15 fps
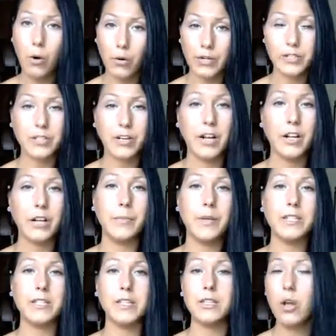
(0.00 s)
or it's starting a
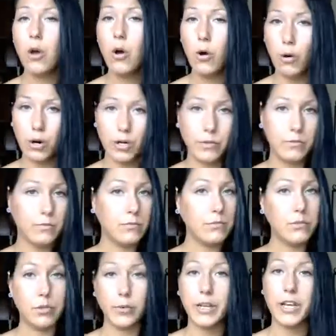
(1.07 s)
business or
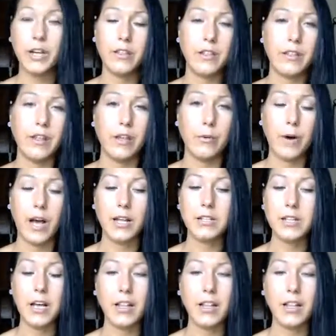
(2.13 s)
doing anything that you want.